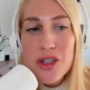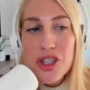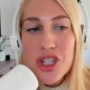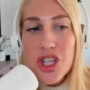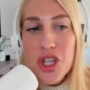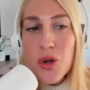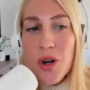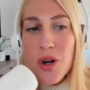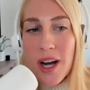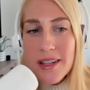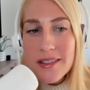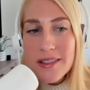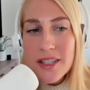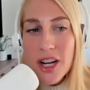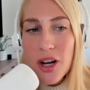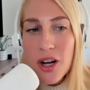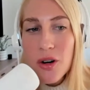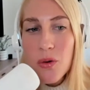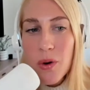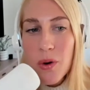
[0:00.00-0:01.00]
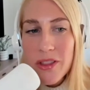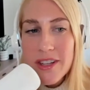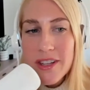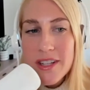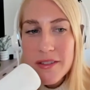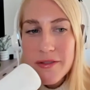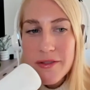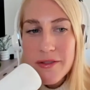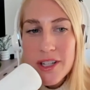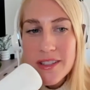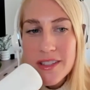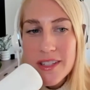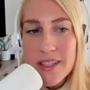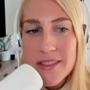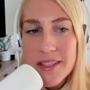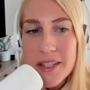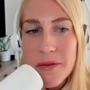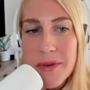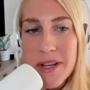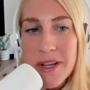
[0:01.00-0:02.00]
Do you guys know what the difference
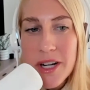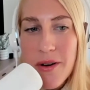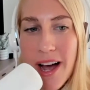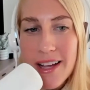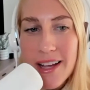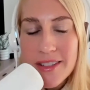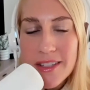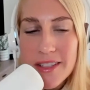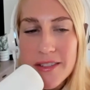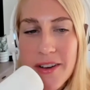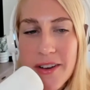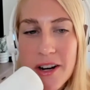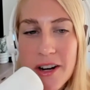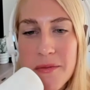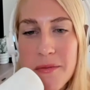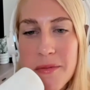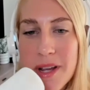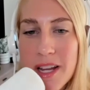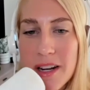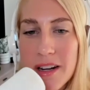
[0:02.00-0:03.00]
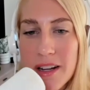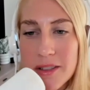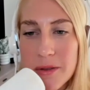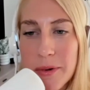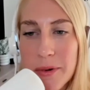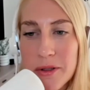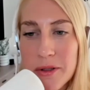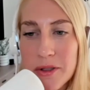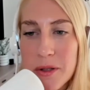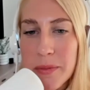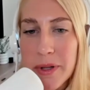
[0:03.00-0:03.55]
is in amino acids found in meat as opposed to